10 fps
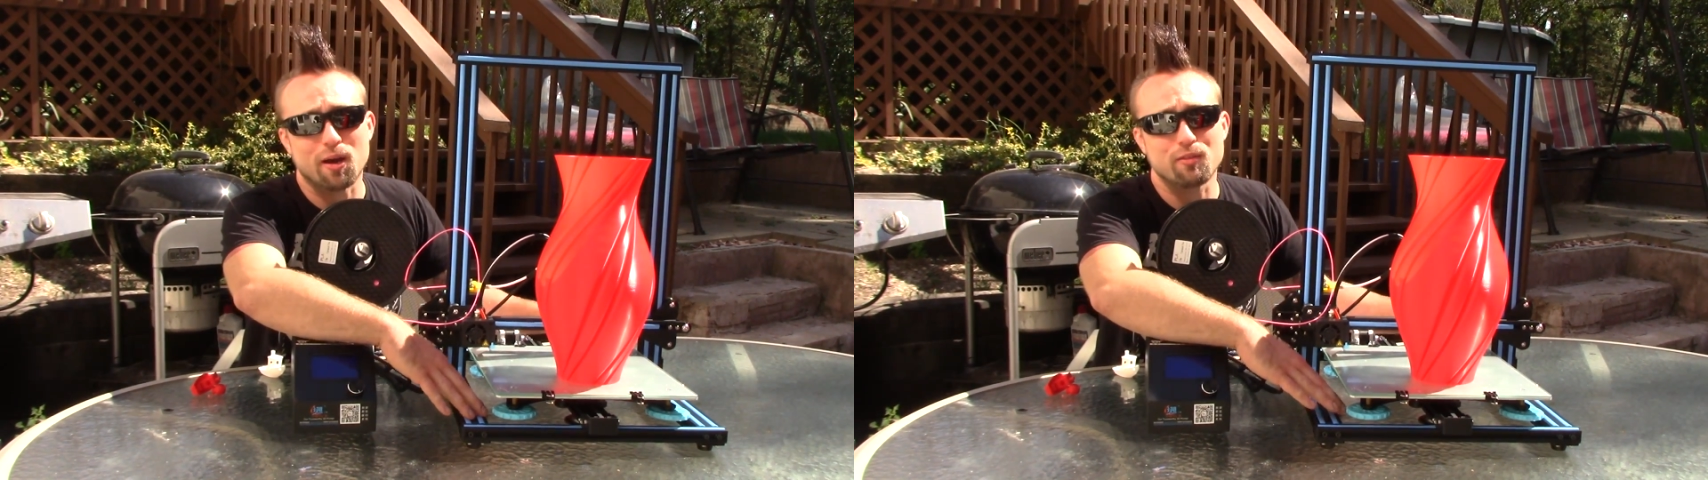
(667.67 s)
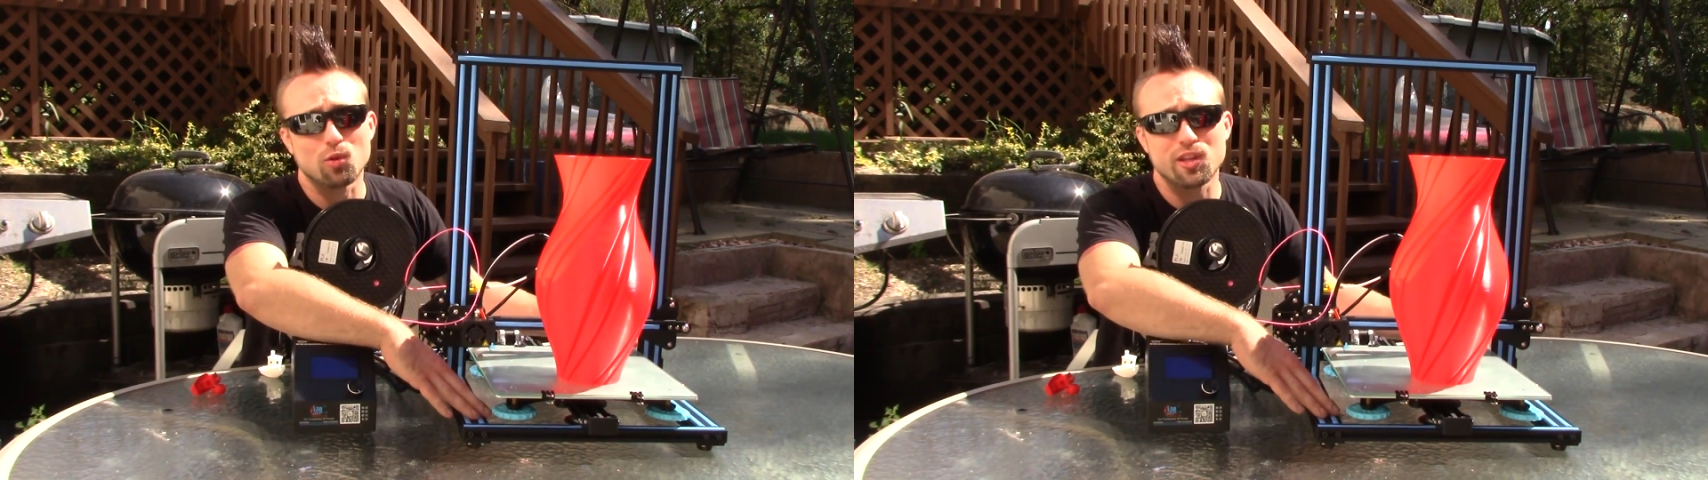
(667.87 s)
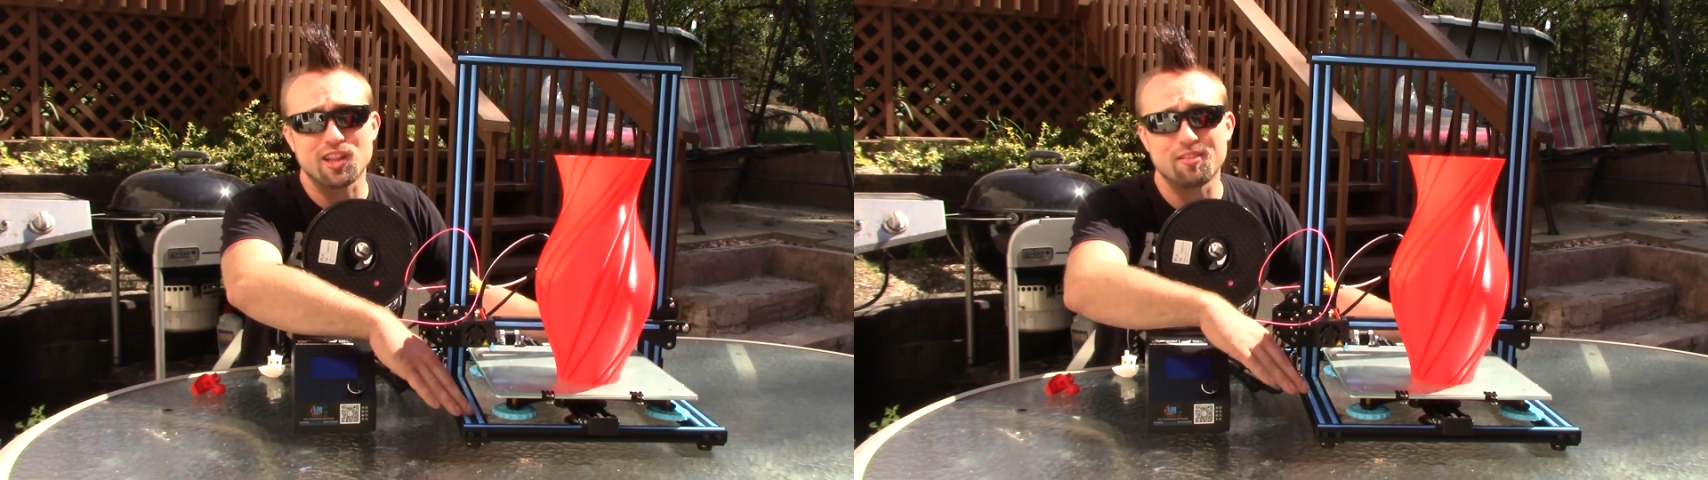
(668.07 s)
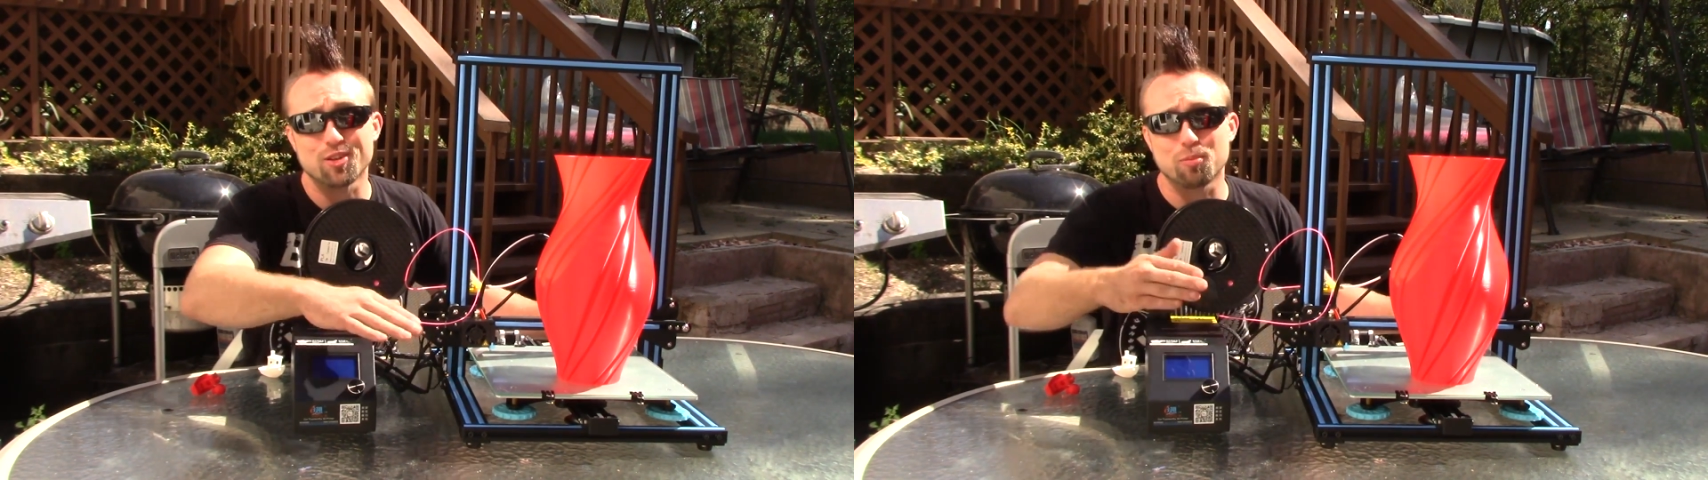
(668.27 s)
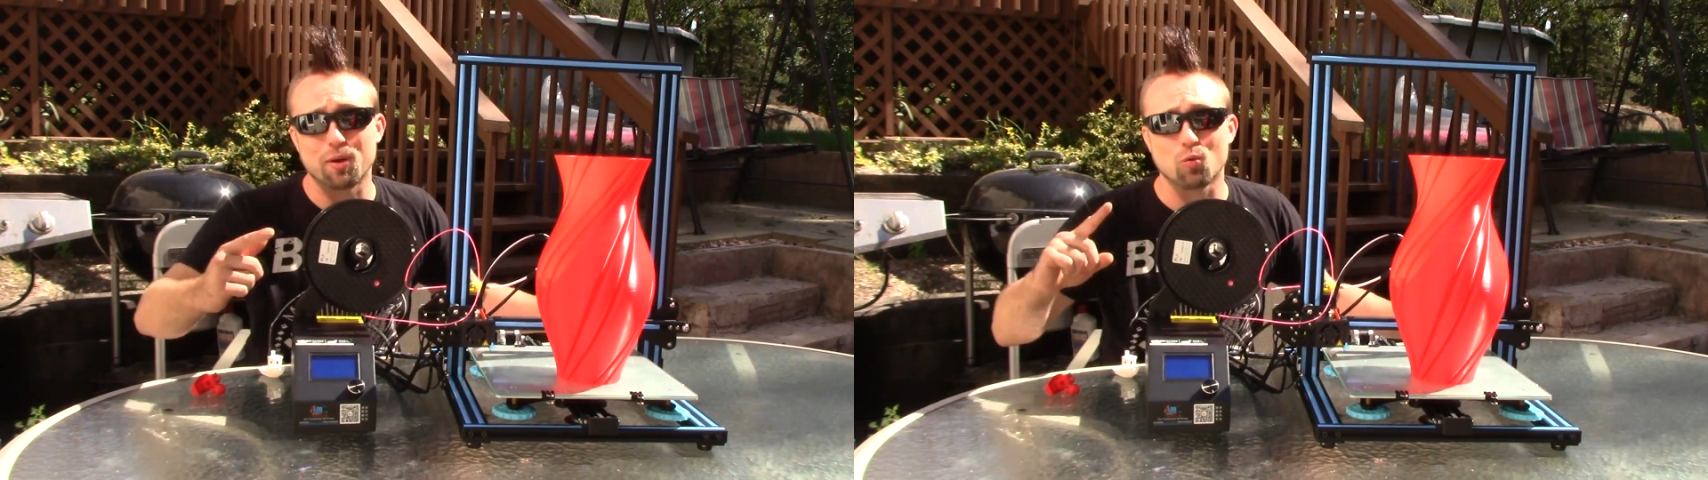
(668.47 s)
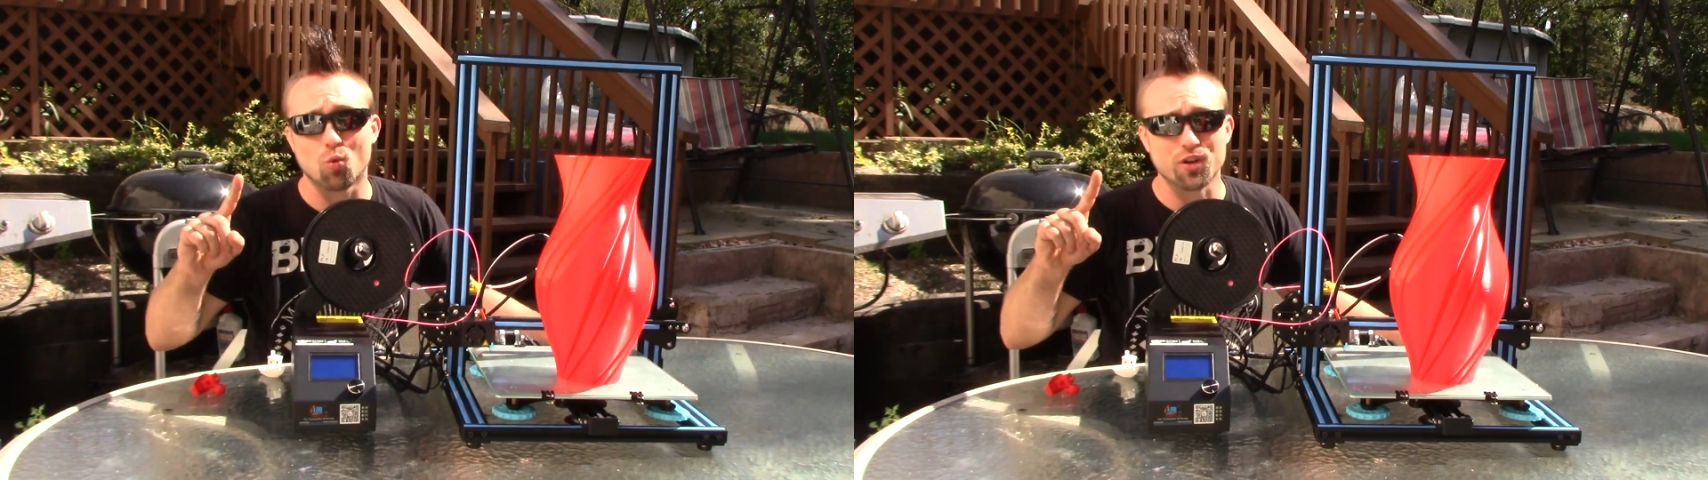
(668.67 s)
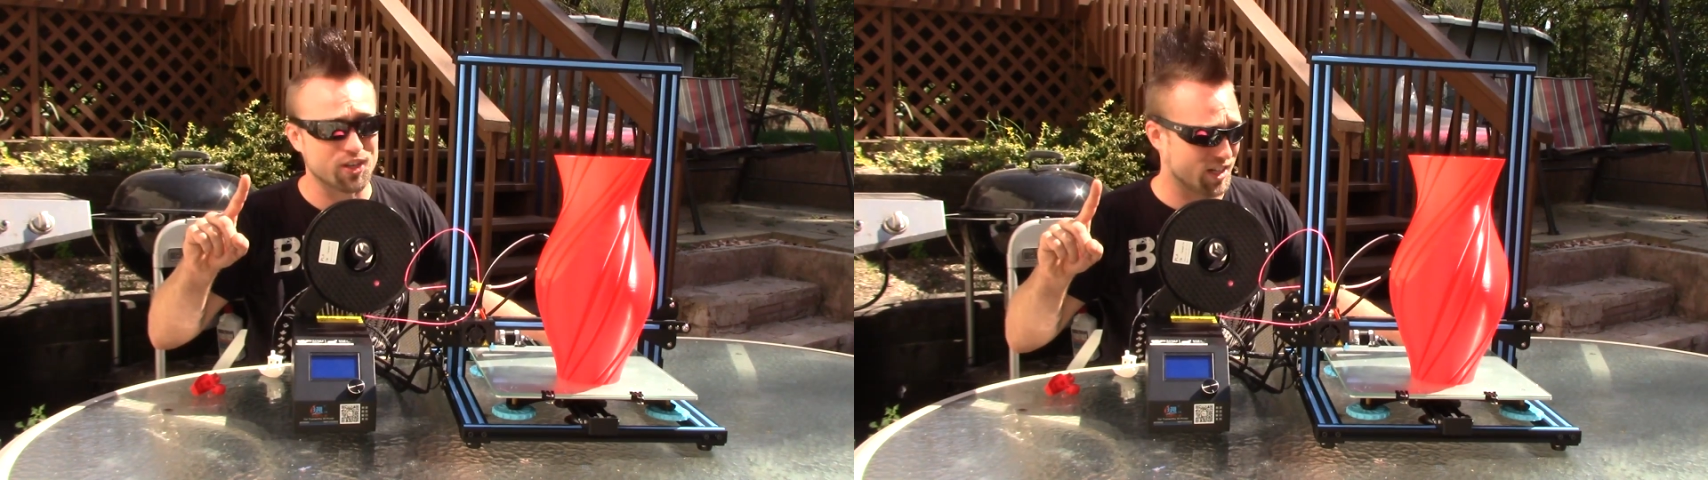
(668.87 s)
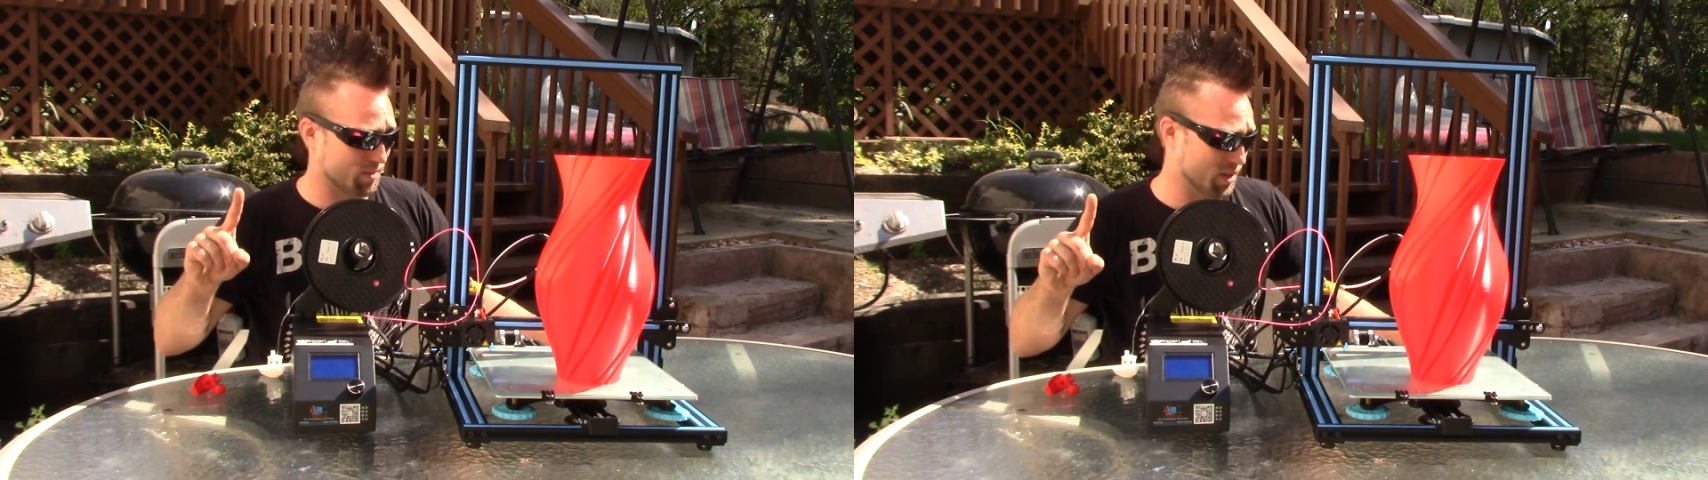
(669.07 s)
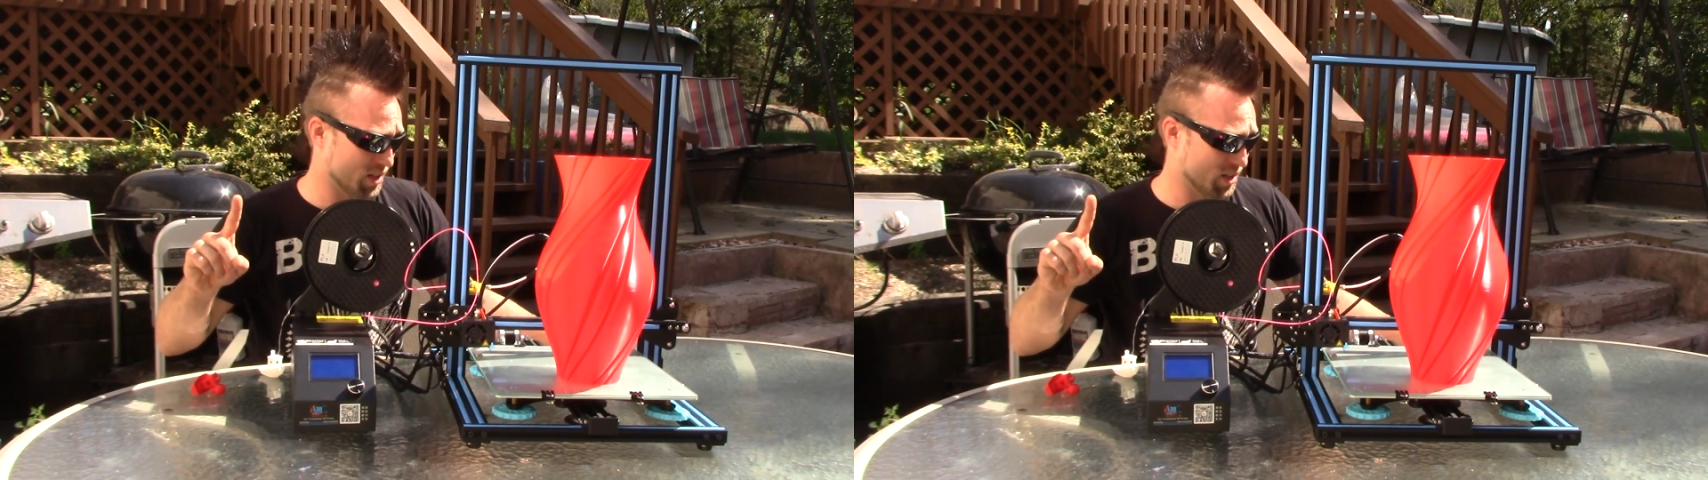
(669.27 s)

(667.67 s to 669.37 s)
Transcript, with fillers: I've only leveled the bed one time.